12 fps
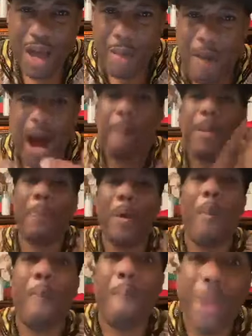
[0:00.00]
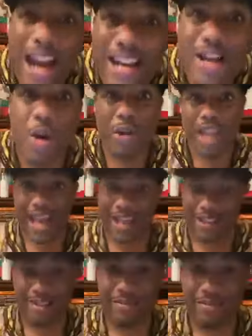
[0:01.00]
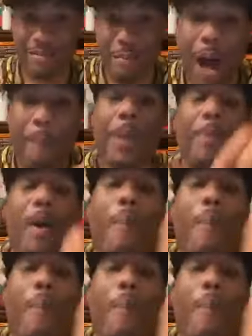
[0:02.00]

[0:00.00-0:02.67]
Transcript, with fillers: My people been knew this. My people